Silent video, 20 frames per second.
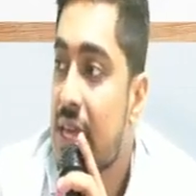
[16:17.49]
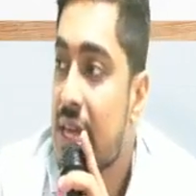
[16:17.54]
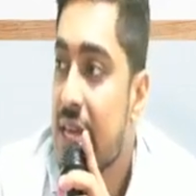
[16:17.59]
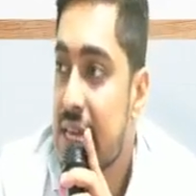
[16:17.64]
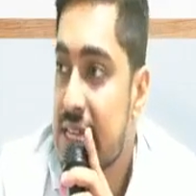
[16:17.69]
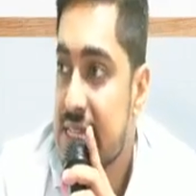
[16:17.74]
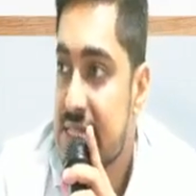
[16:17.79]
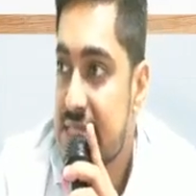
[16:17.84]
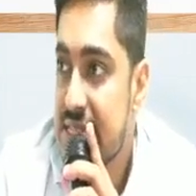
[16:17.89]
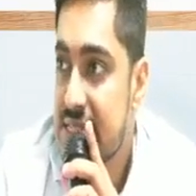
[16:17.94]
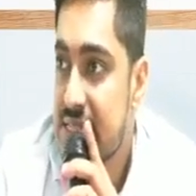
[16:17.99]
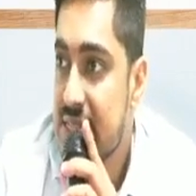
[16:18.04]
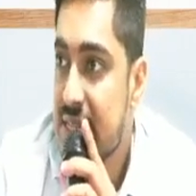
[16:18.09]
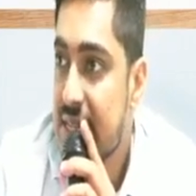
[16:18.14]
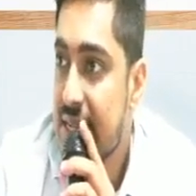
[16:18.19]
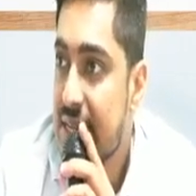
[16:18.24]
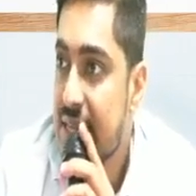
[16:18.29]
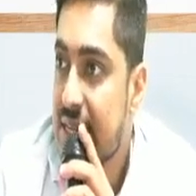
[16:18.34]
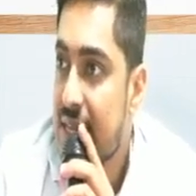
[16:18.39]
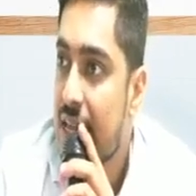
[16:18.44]
Is this
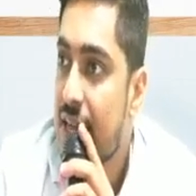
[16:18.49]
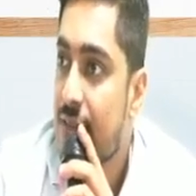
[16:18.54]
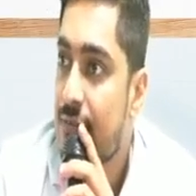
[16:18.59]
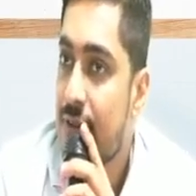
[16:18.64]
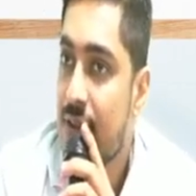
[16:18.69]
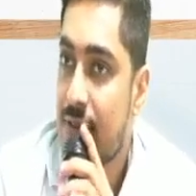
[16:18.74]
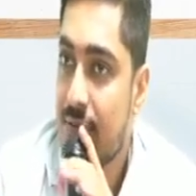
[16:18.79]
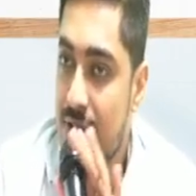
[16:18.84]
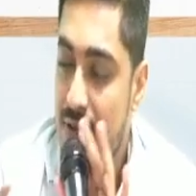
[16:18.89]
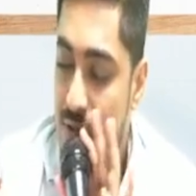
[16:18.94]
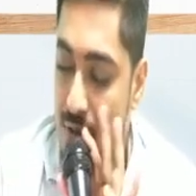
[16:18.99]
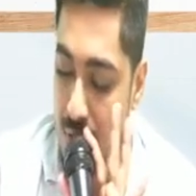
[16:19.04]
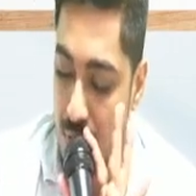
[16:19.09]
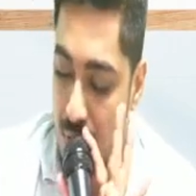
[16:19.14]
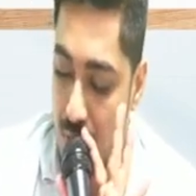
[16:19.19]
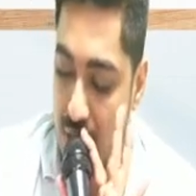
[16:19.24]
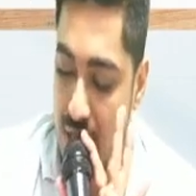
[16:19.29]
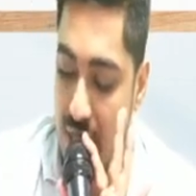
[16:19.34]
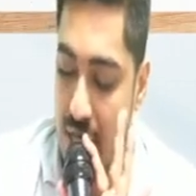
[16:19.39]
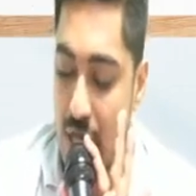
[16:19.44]
clear, everyone?
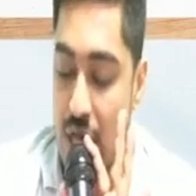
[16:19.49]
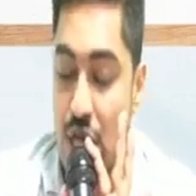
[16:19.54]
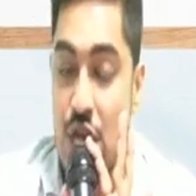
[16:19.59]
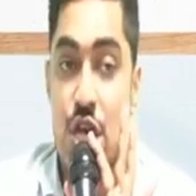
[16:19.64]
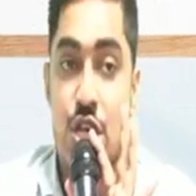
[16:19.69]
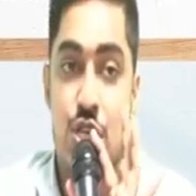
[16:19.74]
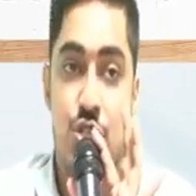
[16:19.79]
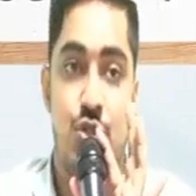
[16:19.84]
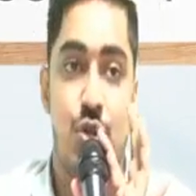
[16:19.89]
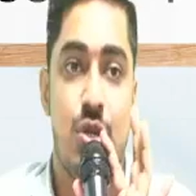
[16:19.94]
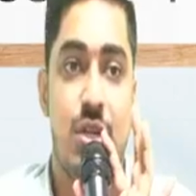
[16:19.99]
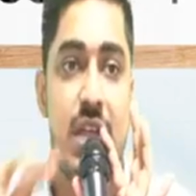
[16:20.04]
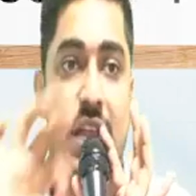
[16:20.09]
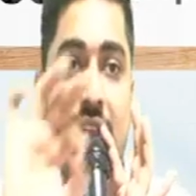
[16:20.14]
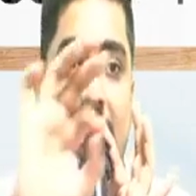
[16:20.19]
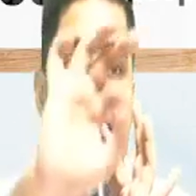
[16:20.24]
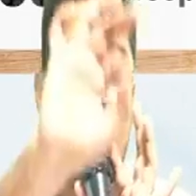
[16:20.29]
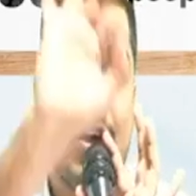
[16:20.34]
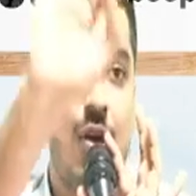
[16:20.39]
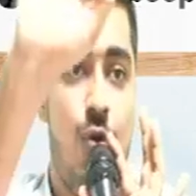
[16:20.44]
Okay. So
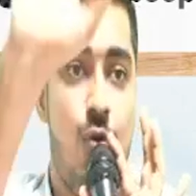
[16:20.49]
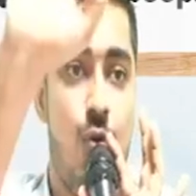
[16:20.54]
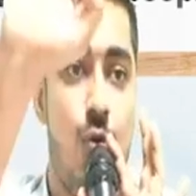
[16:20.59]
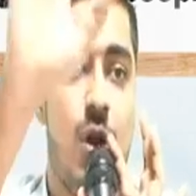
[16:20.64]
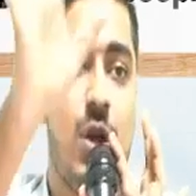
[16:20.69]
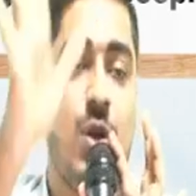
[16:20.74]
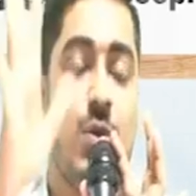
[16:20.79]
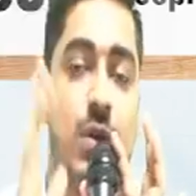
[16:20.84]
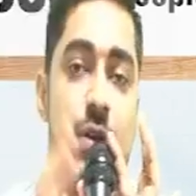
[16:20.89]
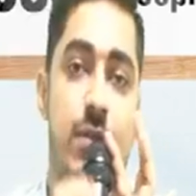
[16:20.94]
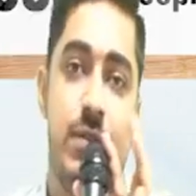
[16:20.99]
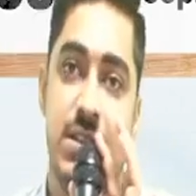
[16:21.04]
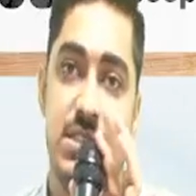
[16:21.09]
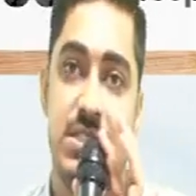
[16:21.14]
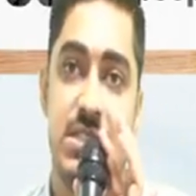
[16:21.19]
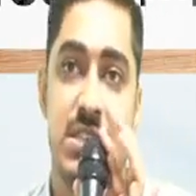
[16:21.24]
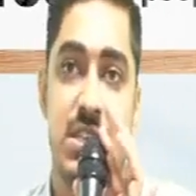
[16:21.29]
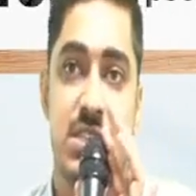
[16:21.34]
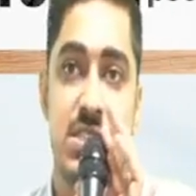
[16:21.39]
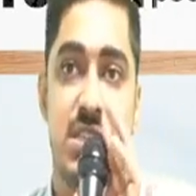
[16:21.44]
till now what we have
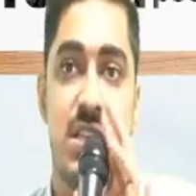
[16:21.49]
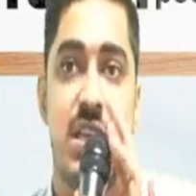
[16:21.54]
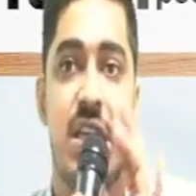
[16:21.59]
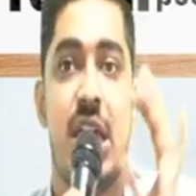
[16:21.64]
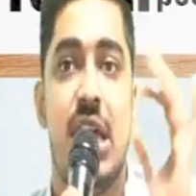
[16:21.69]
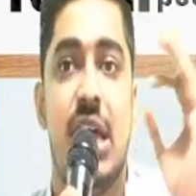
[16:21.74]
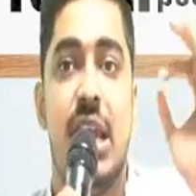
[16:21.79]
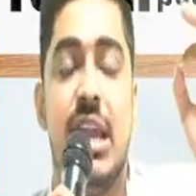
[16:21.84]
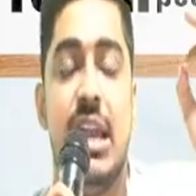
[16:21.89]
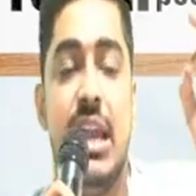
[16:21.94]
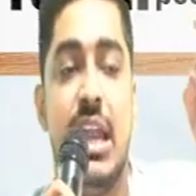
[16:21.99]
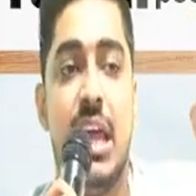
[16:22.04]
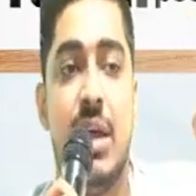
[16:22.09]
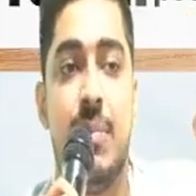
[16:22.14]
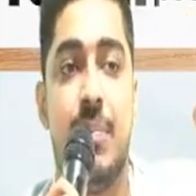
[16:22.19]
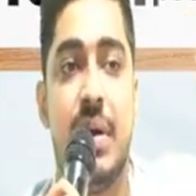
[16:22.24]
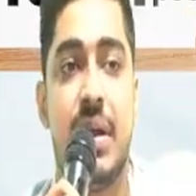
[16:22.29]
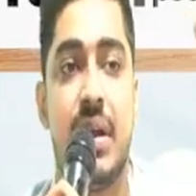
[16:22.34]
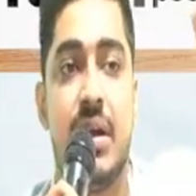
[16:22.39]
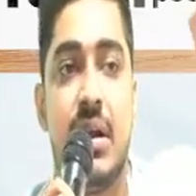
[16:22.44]
discussed.
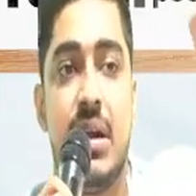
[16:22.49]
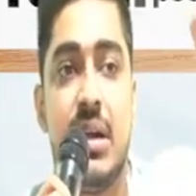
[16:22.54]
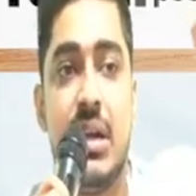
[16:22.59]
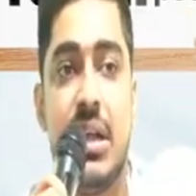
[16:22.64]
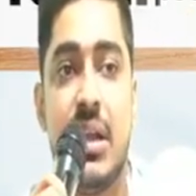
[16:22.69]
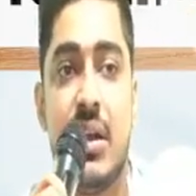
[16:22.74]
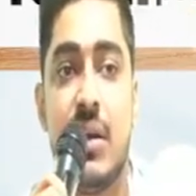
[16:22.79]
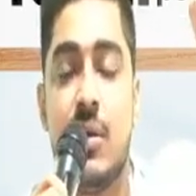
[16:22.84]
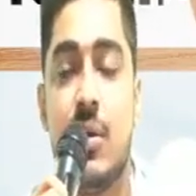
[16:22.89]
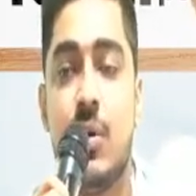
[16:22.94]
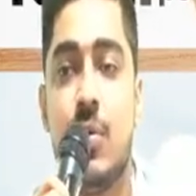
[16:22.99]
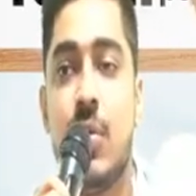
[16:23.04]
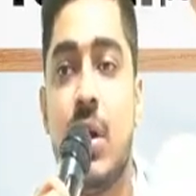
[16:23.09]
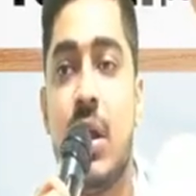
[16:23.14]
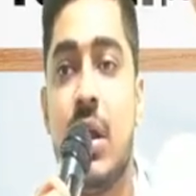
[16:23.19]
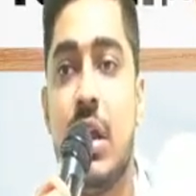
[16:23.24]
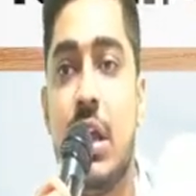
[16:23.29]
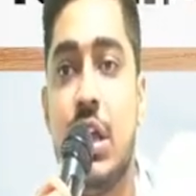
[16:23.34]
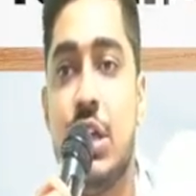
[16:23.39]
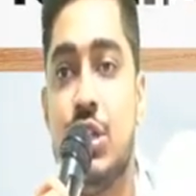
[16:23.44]
Labor turnover
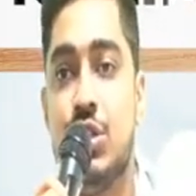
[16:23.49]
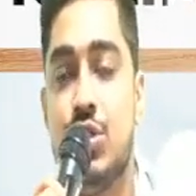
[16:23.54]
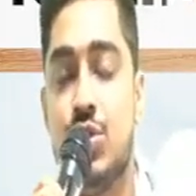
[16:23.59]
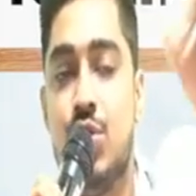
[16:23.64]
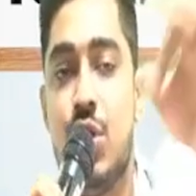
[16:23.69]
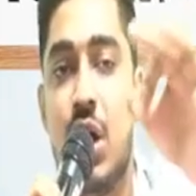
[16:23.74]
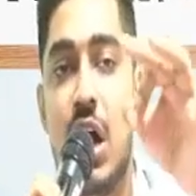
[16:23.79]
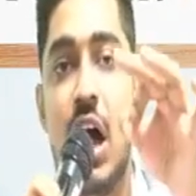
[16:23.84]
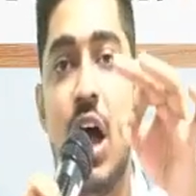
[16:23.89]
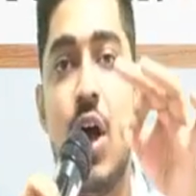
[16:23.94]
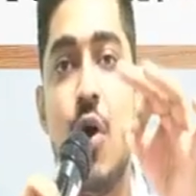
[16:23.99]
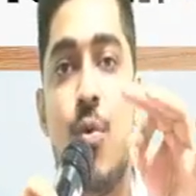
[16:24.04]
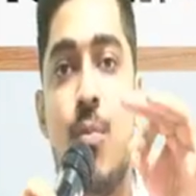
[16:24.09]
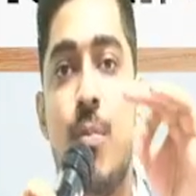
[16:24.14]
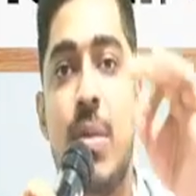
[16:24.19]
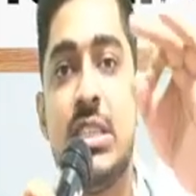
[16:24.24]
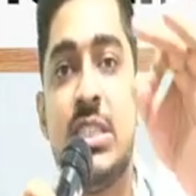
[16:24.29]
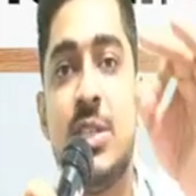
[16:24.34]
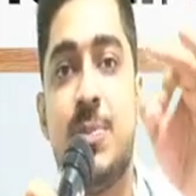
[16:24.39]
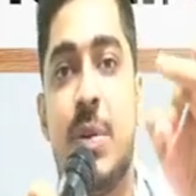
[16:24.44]
ratio. How
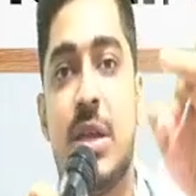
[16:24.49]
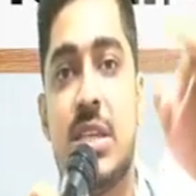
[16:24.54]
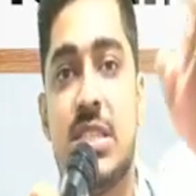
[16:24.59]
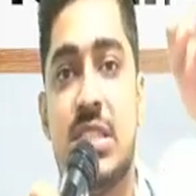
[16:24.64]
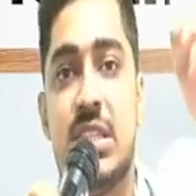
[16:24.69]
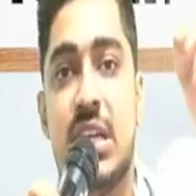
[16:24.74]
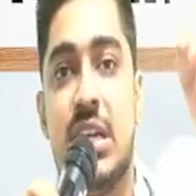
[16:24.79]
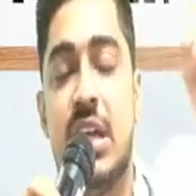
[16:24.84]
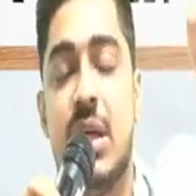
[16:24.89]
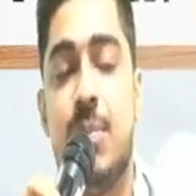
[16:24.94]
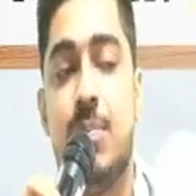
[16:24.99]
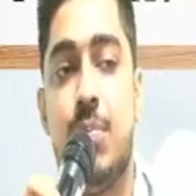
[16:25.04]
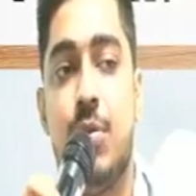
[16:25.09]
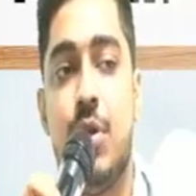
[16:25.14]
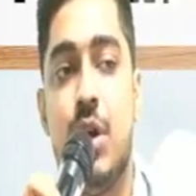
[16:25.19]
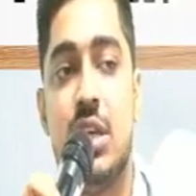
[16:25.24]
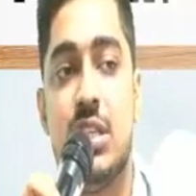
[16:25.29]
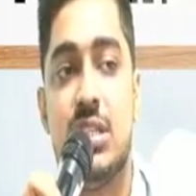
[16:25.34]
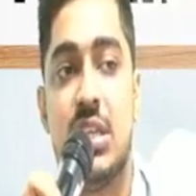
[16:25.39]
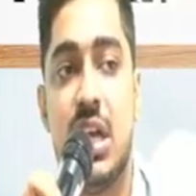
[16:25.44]
much percent
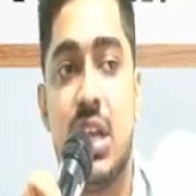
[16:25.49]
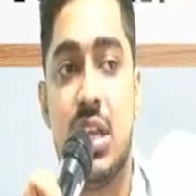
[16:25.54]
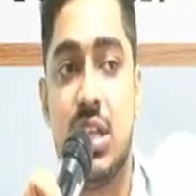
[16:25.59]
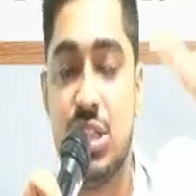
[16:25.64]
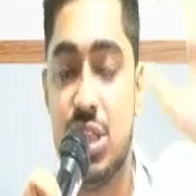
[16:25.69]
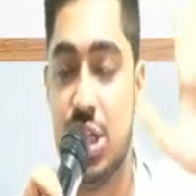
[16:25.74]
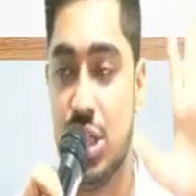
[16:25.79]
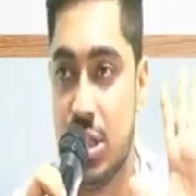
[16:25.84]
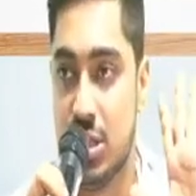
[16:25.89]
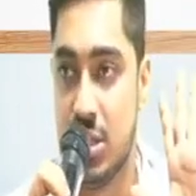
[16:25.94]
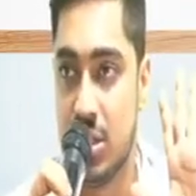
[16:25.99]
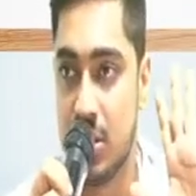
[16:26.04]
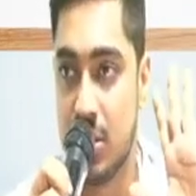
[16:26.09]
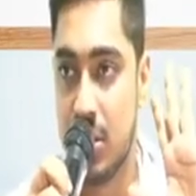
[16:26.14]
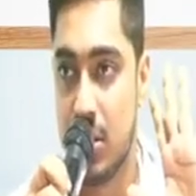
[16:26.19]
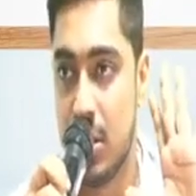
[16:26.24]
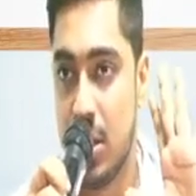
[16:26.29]
employees are changing?